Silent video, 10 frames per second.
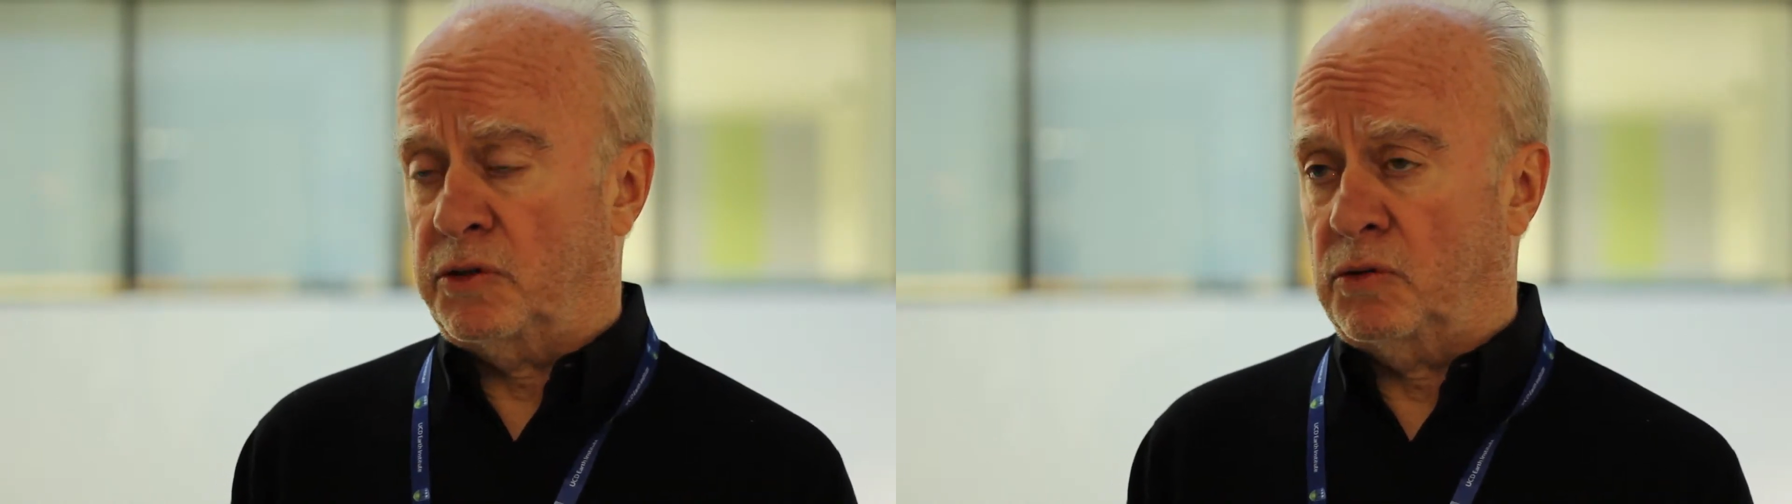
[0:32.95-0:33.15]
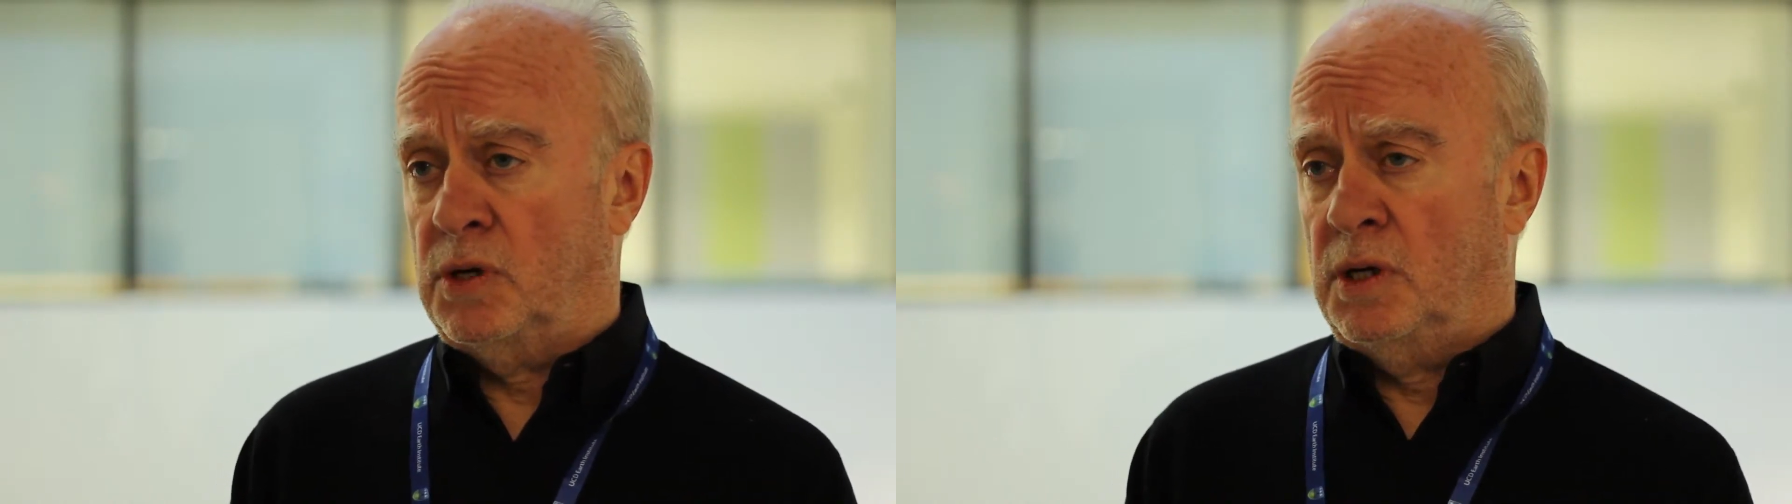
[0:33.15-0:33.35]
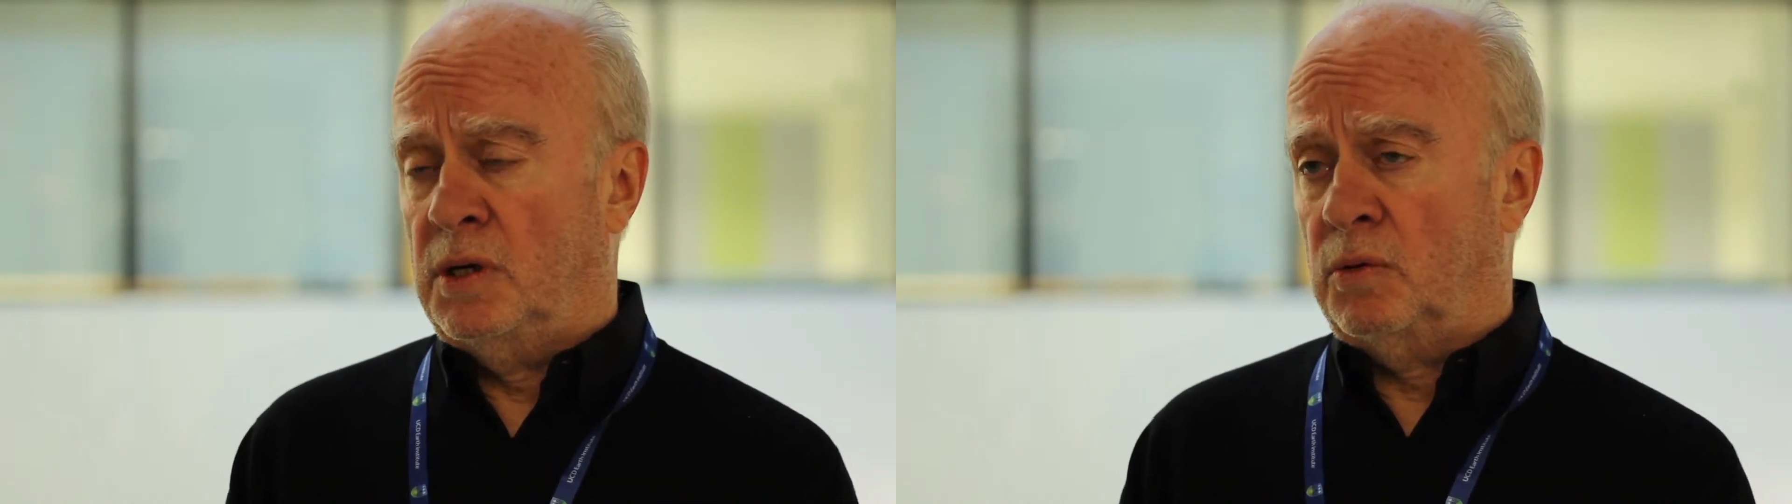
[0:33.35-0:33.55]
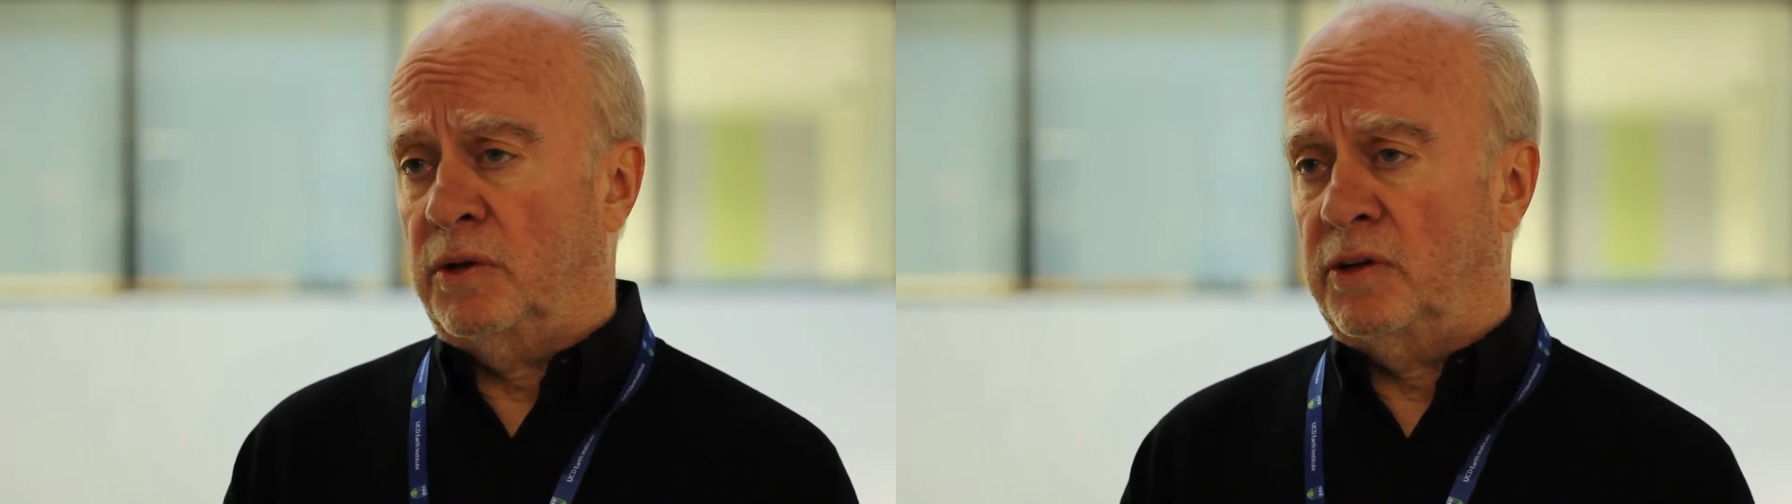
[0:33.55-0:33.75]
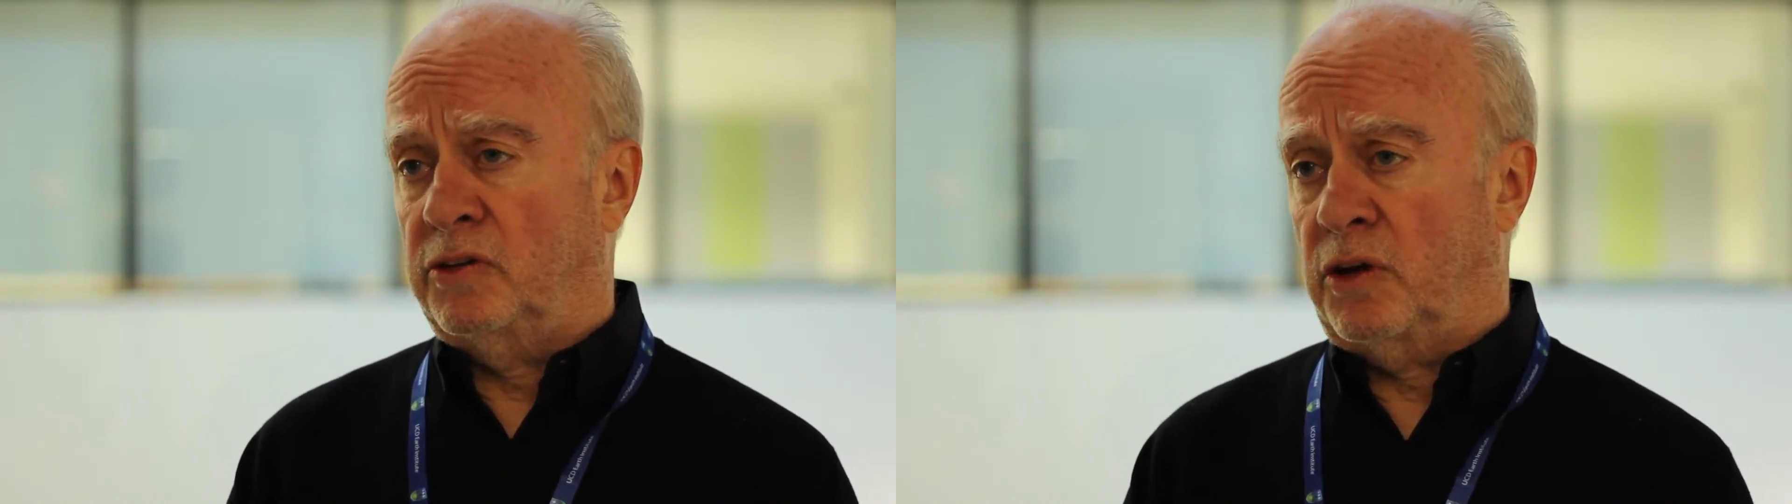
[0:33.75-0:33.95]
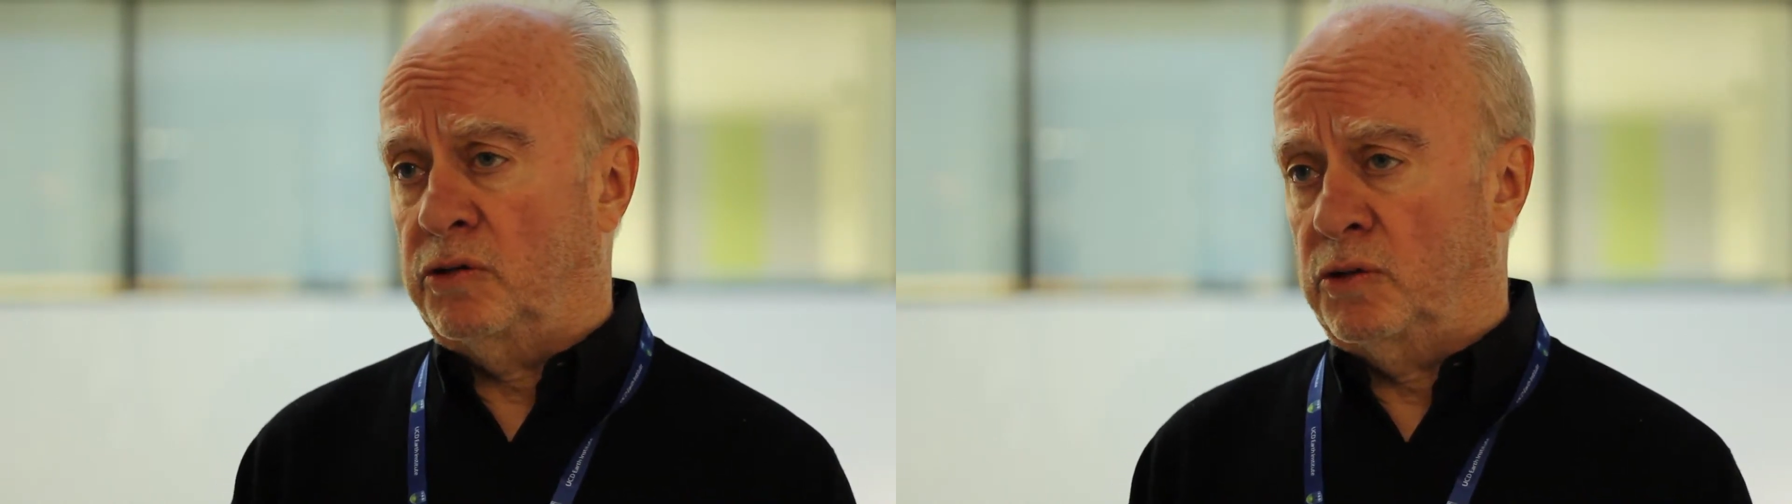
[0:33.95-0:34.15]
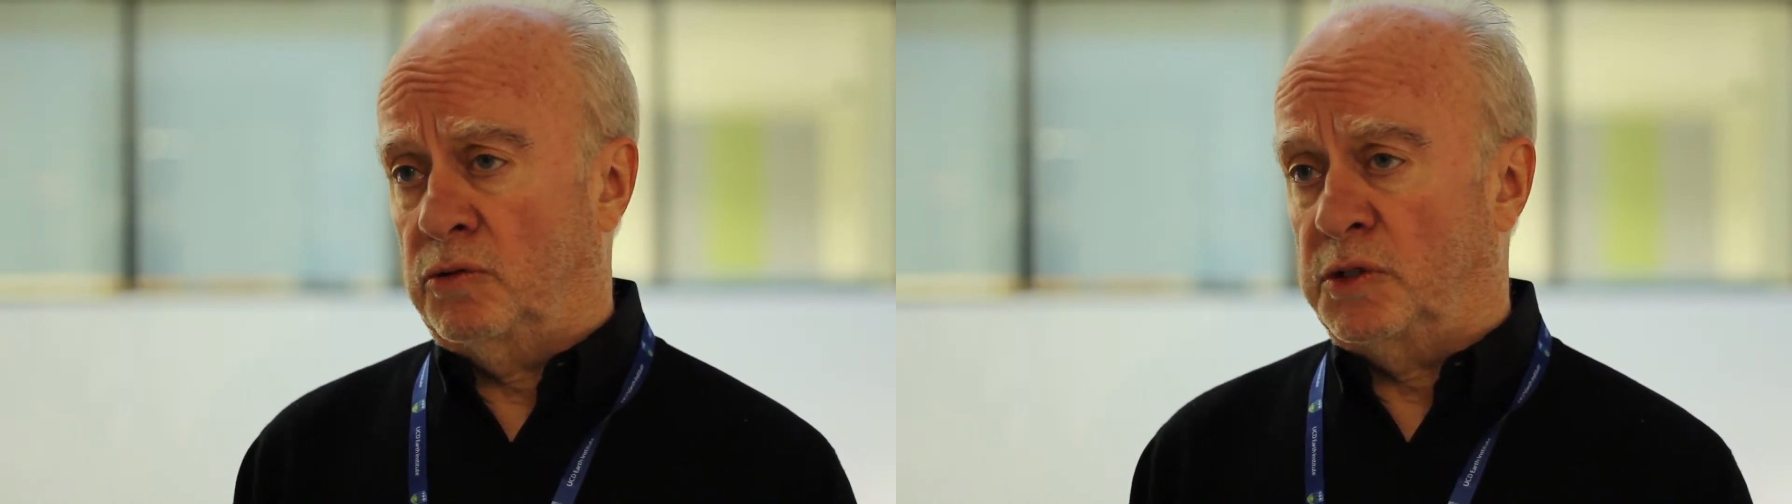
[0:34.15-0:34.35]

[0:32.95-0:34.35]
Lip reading: So one of the things I'll do